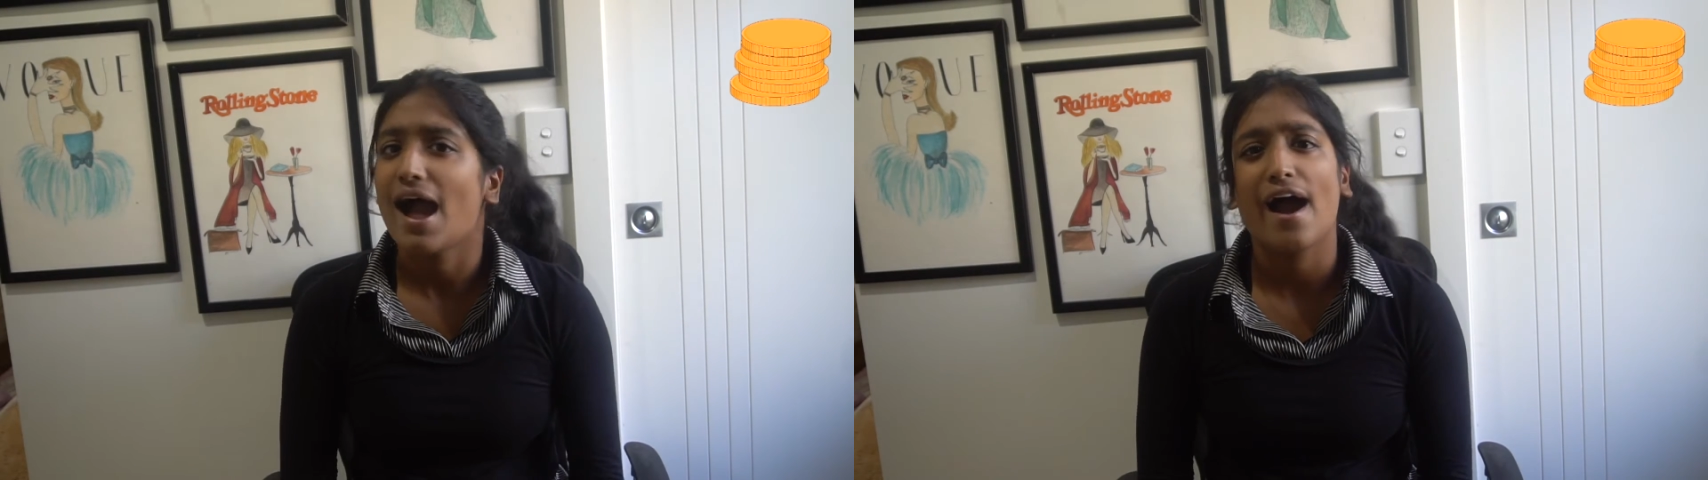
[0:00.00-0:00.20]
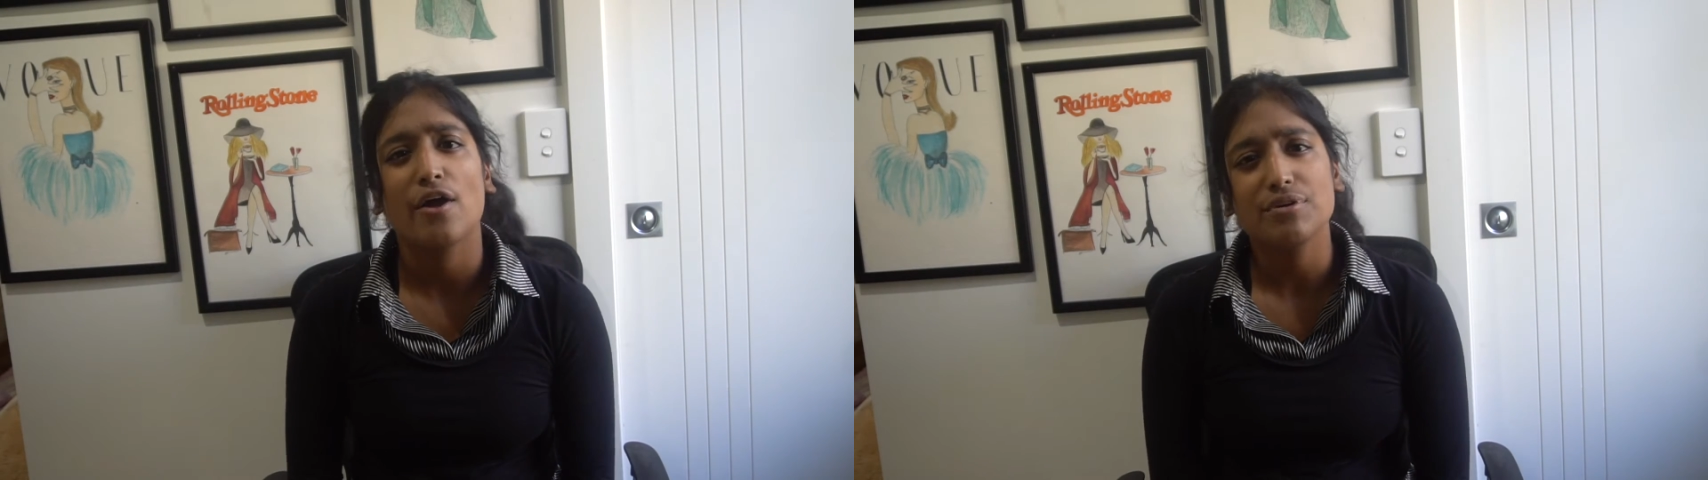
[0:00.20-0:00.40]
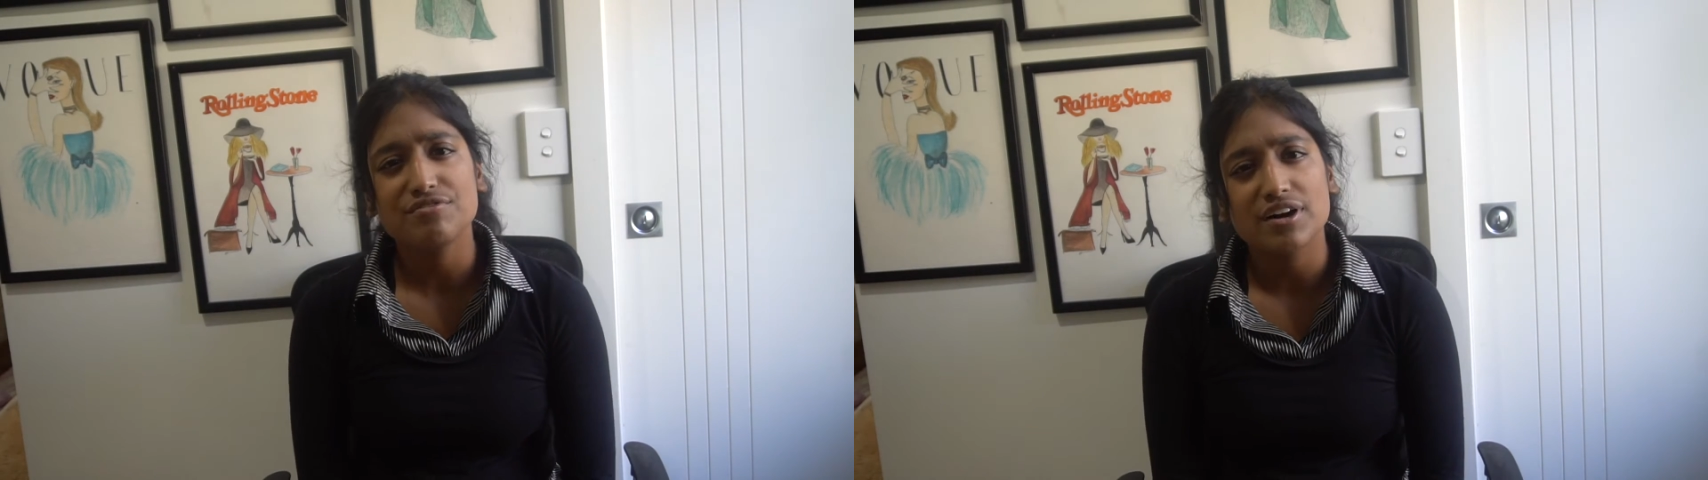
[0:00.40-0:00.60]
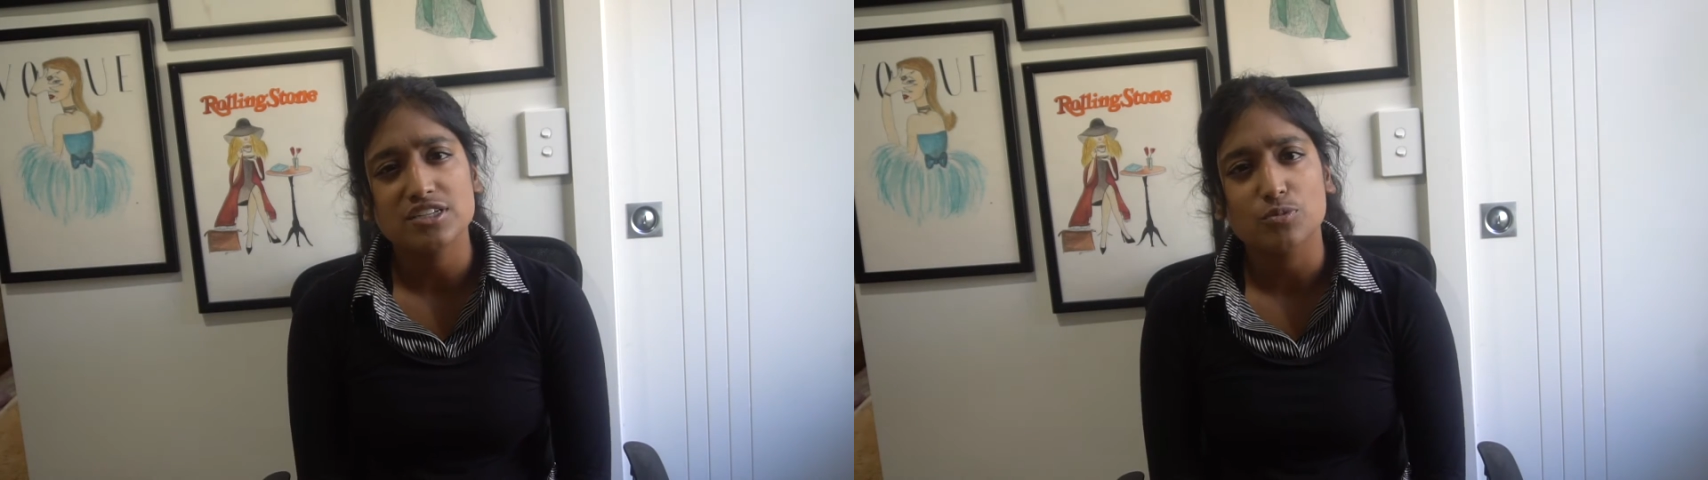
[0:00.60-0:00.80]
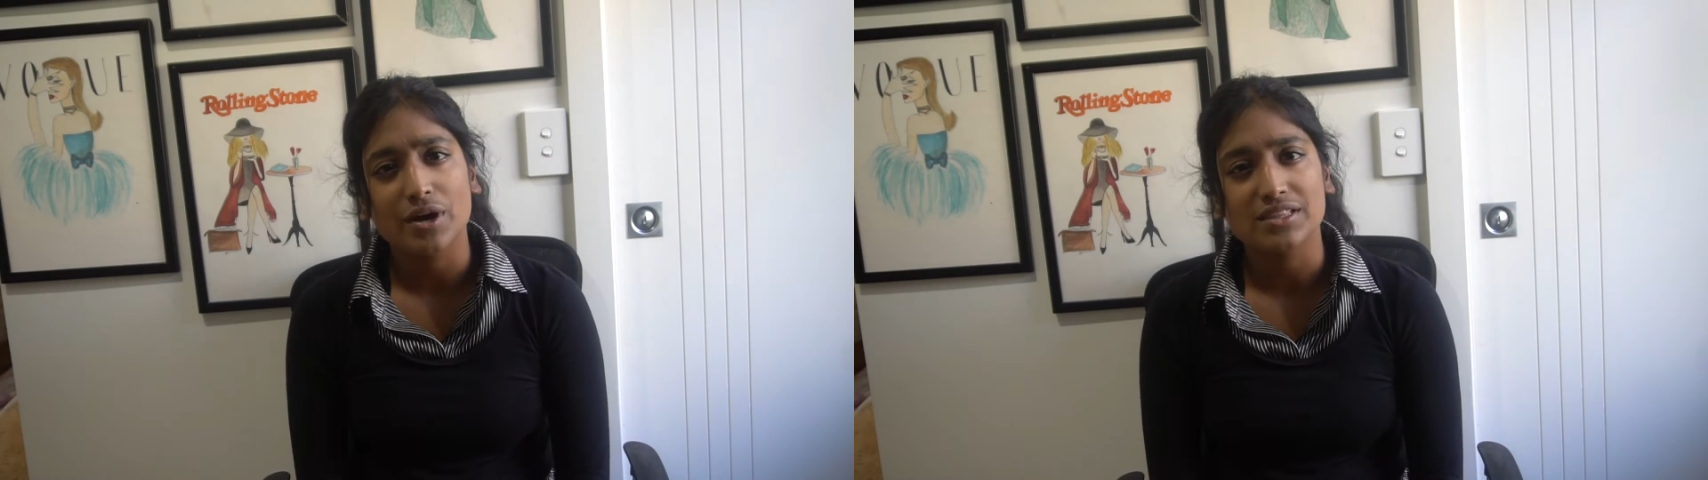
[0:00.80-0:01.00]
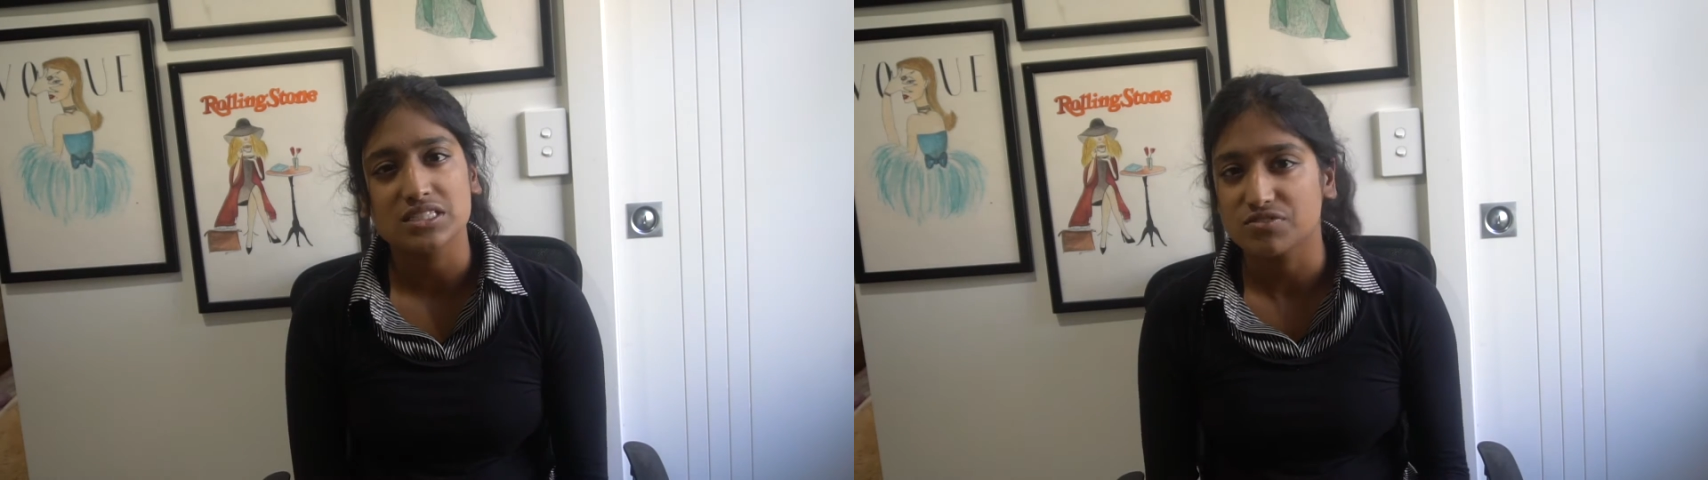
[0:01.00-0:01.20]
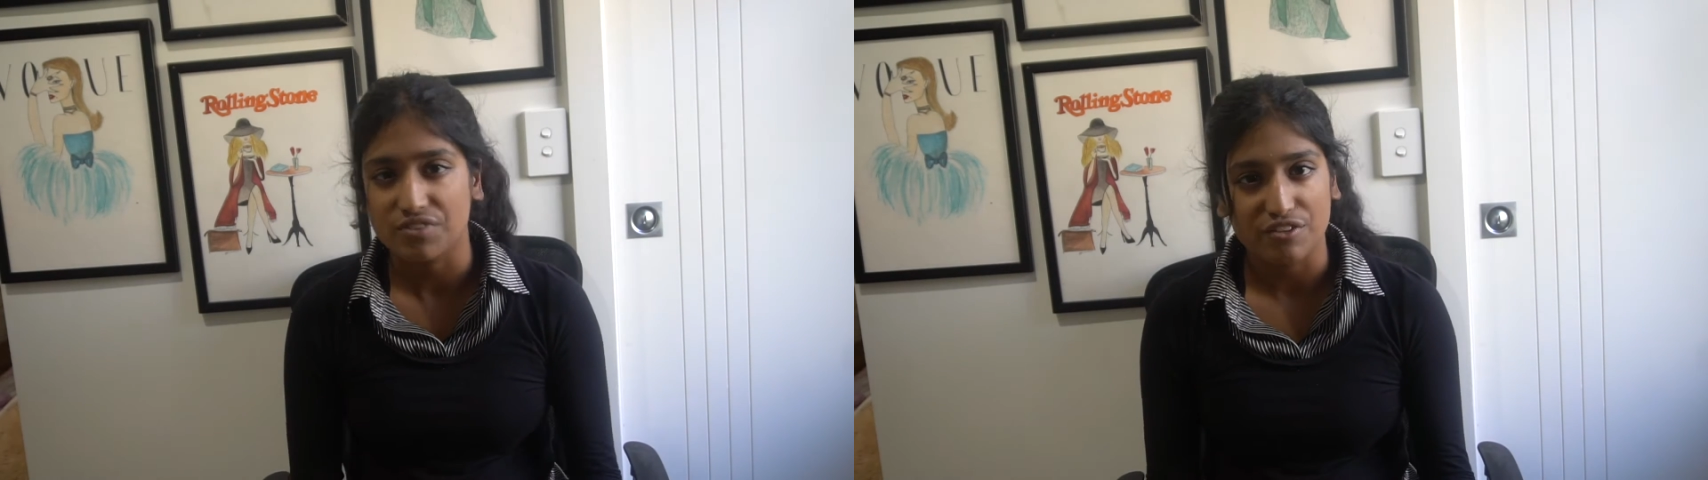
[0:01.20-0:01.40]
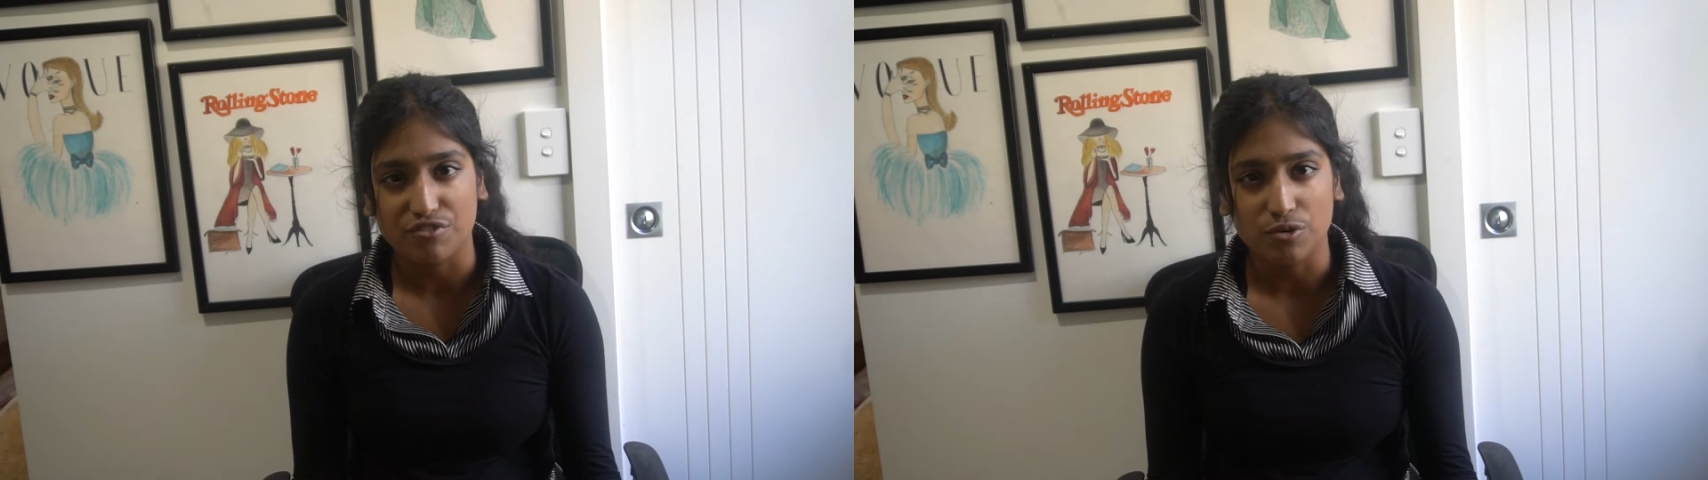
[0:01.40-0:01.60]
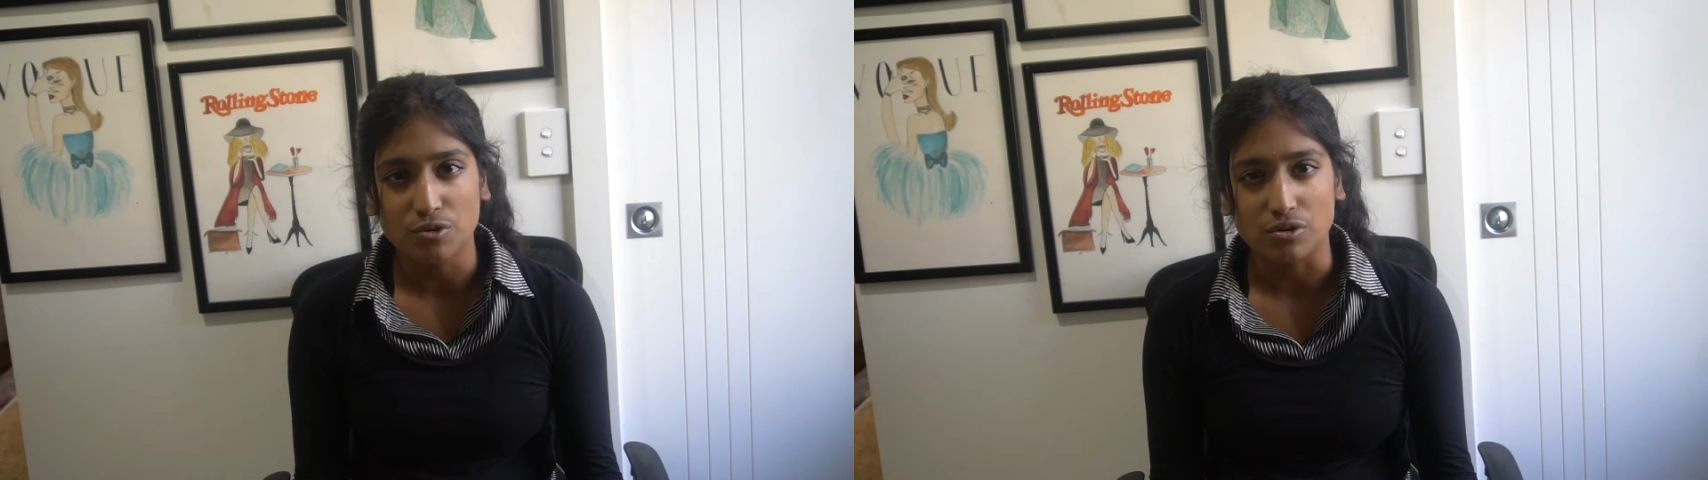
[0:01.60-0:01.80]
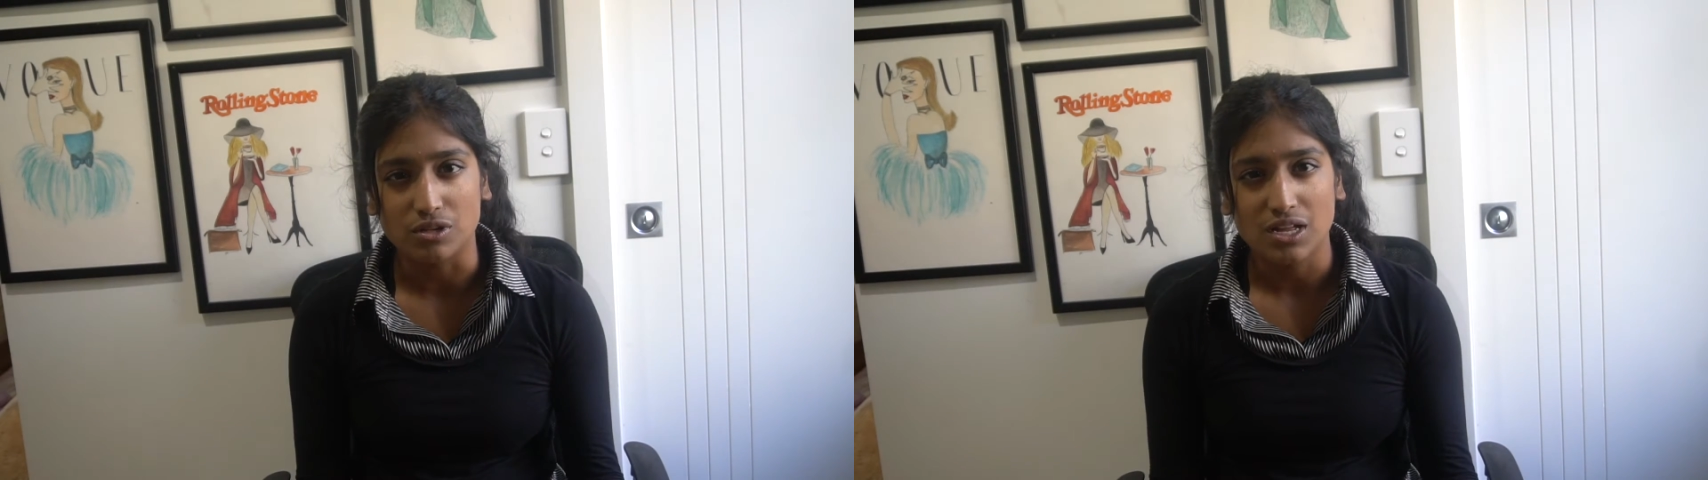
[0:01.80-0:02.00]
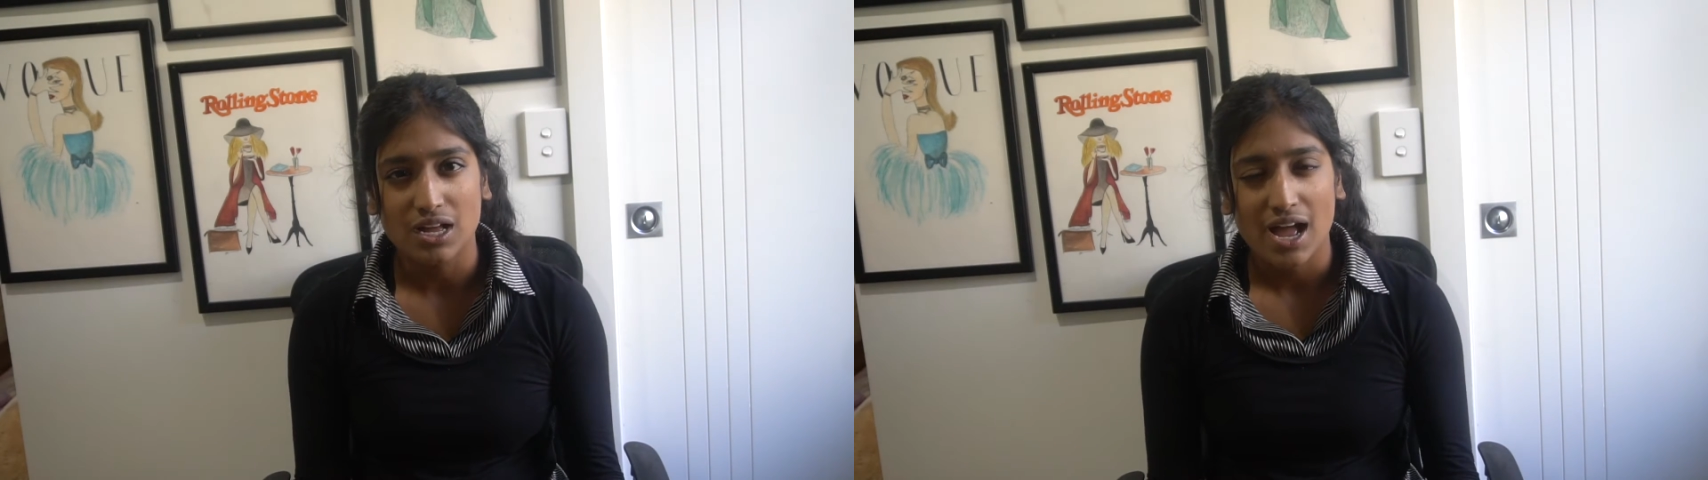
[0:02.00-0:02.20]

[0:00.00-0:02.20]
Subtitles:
How do we find a way that's fair for all?